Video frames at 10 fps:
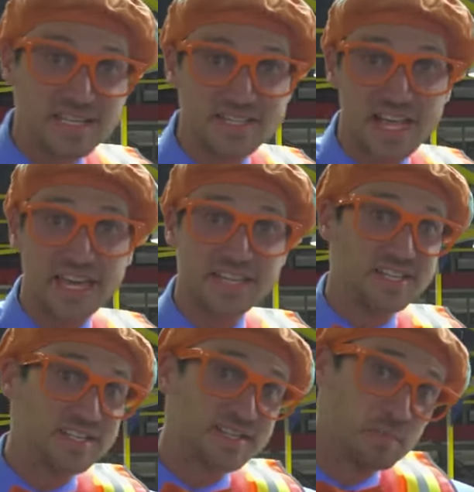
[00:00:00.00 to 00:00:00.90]
is a
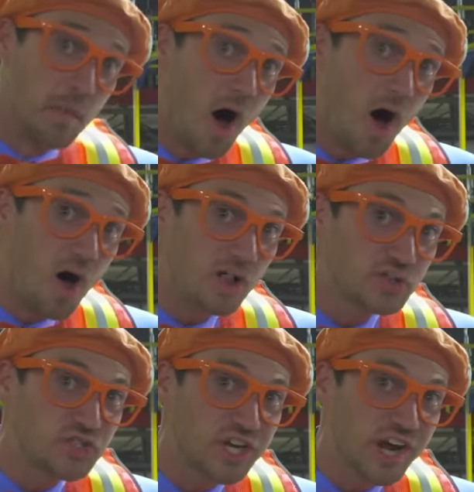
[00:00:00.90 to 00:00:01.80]
small
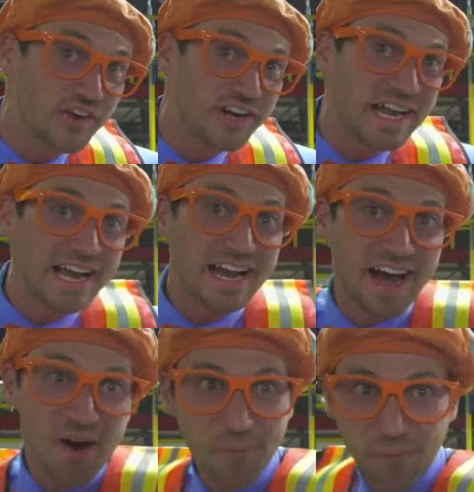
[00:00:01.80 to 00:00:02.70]
cherry.
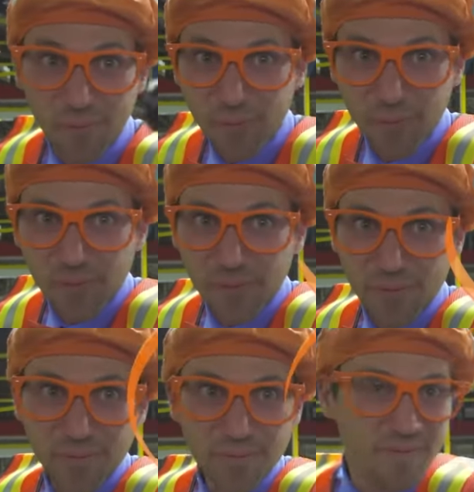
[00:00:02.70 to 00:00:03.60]

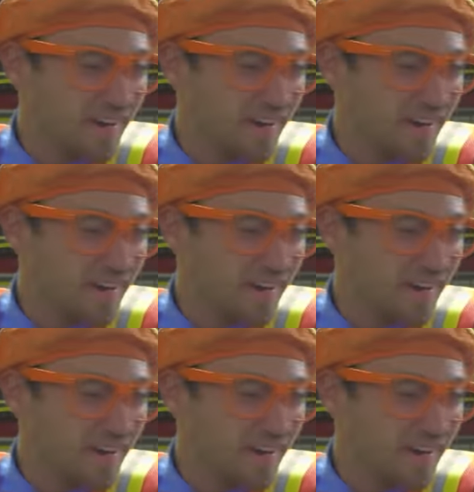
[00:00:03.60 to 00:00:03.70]
Ooh.